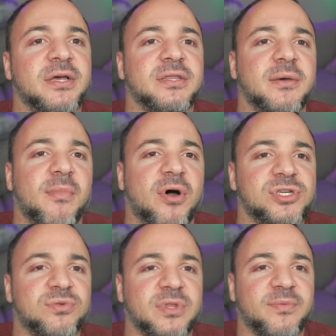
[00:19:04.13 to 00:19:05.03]
The
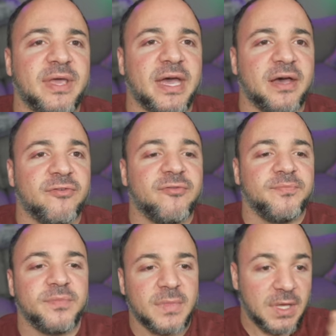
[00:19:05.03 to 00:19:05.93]
module that we have
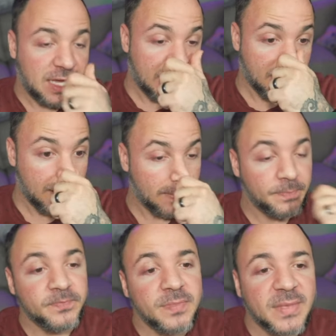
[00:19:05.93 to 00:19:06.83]
here
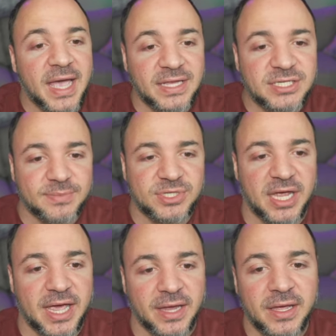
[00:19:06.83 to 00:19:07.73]
ends up
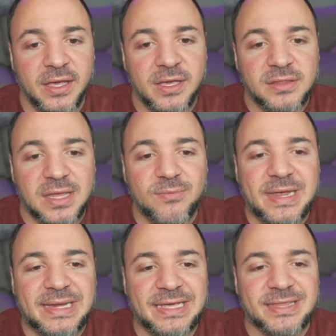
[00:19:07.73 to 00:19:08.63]
saying that we
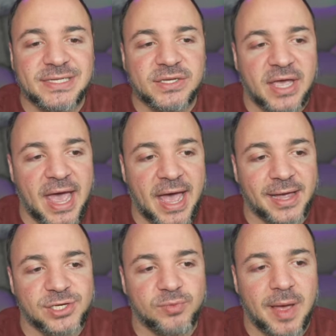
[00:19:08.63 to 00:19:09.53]
need this
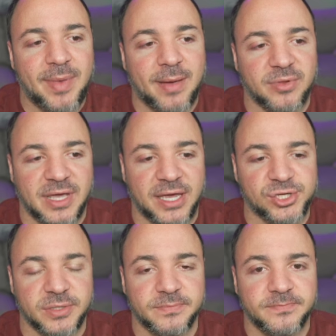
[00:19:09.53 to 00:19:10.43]
cached web
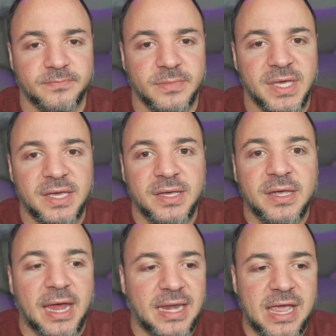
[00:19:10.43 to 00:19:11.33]
application.
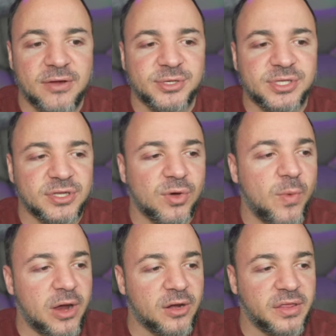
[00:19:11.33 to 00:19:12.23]
And here's the
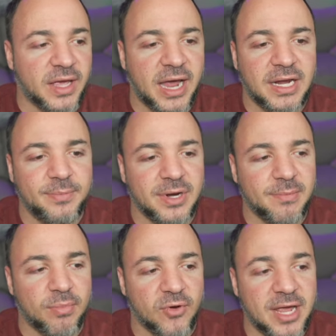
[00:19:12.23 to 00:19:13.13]
weird thing I'm going to put a
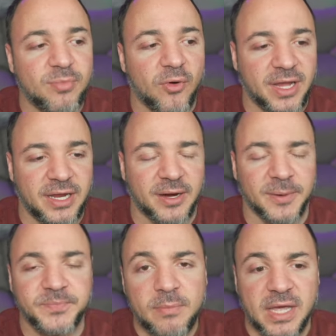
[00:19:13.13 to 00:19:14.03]
breakpoint here
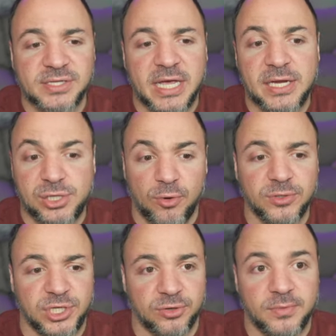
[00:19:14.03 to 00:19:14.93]
because I
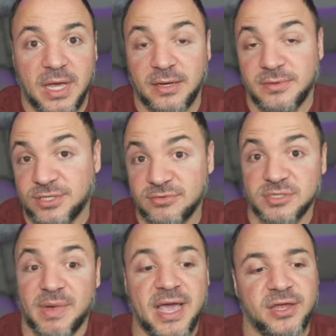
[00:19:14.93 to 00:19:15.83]
told you, and this was
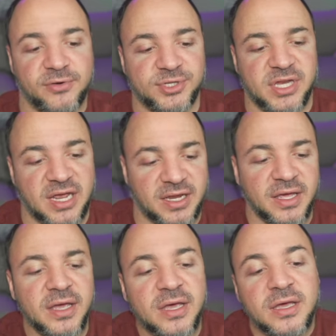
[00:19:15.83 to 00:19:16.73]
my understanding,
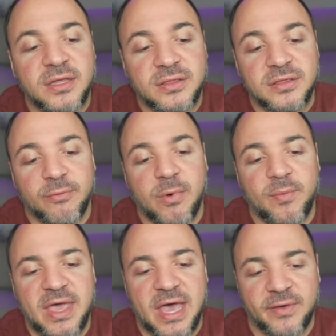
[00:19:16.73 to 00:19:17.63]
that when
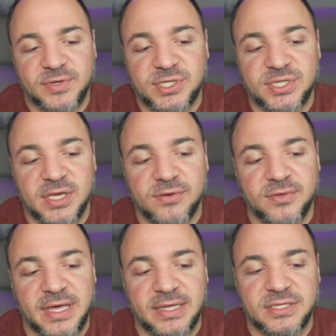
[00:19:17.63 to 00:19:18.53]
we have single
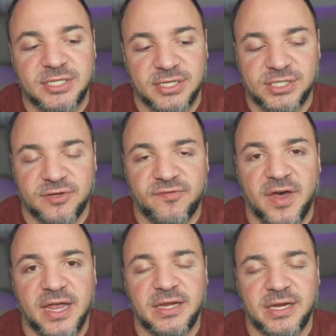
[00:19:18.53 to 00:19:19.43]
instance
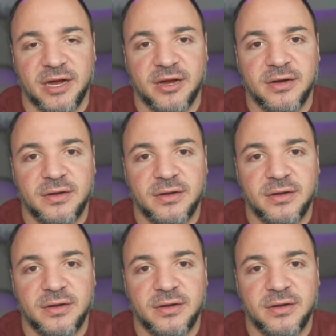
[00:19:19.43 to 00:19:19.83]
defined here,